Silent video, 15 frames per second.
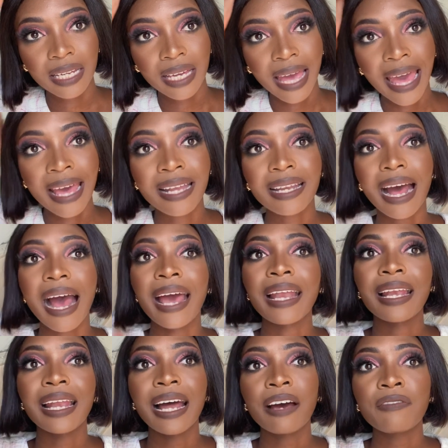And I
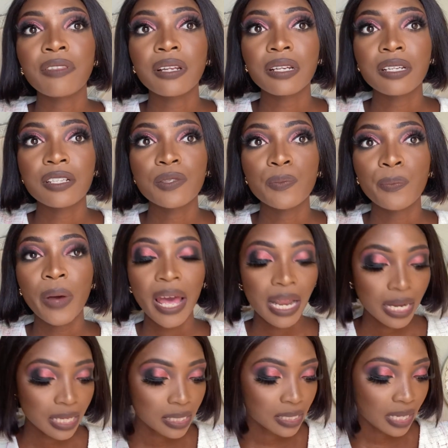loved this
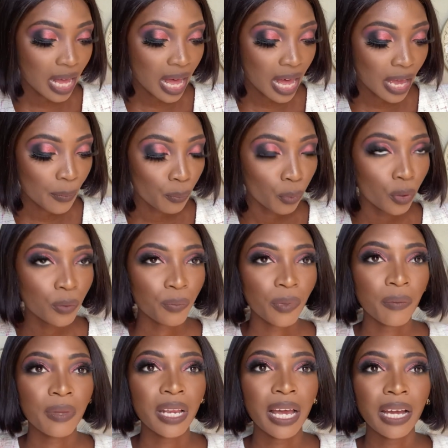palette. I bought
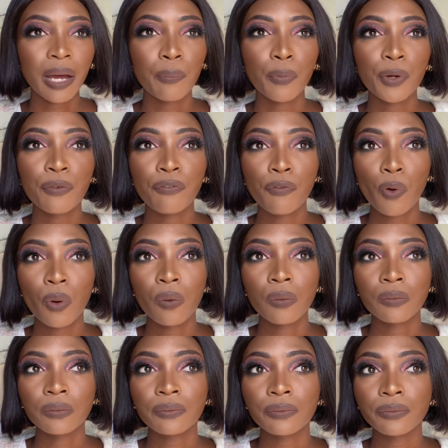four.
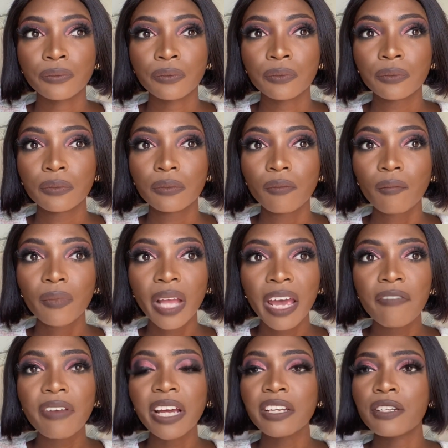I
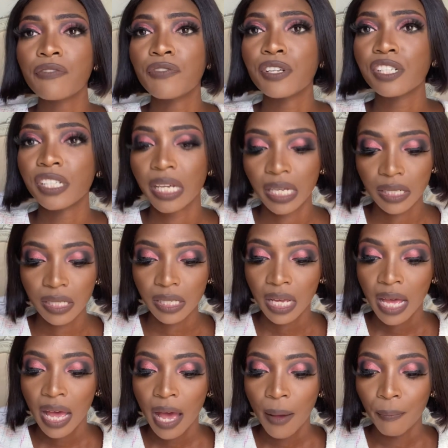have like different shades,
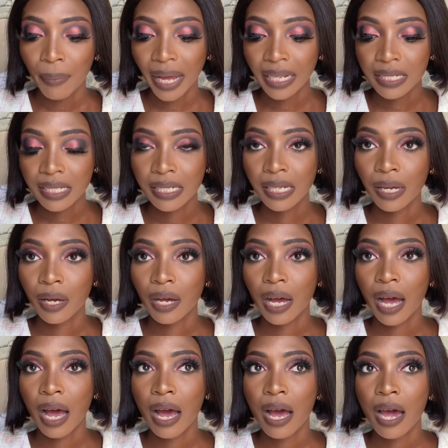but
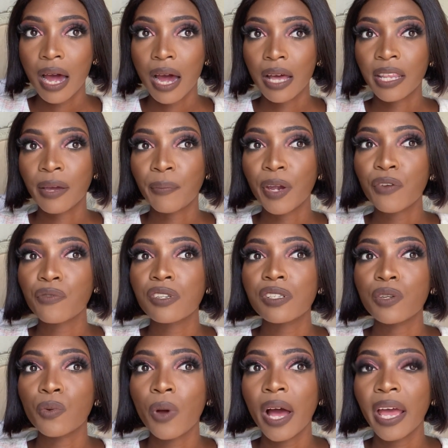the main
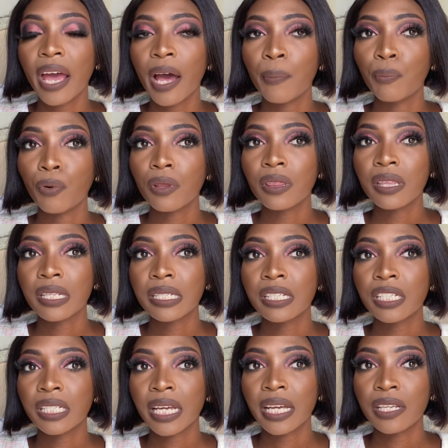reason why I bought
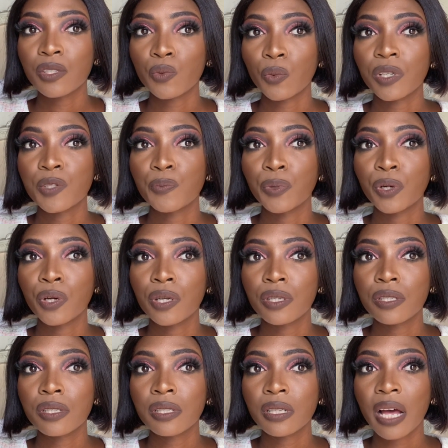these shades was
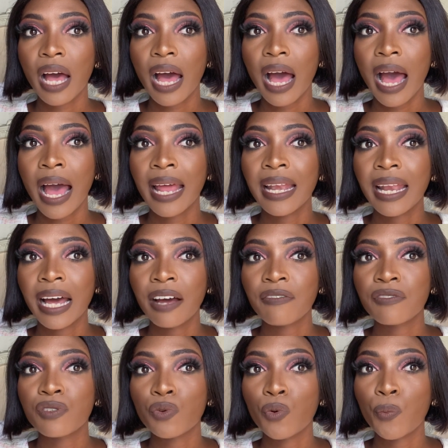because I
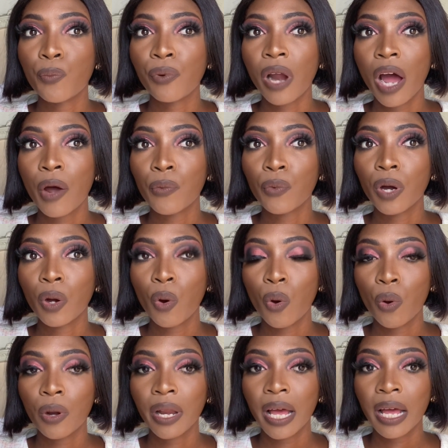loved brown
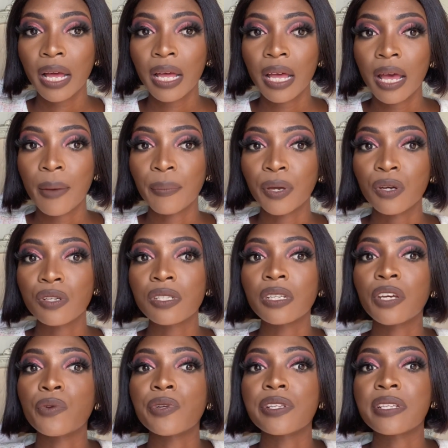corner, because
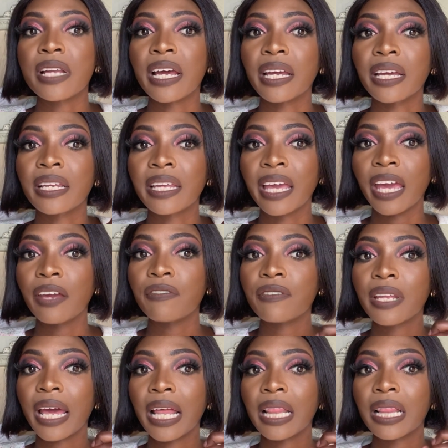it was like it gave
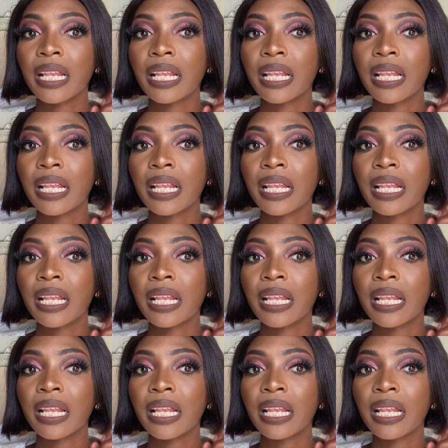that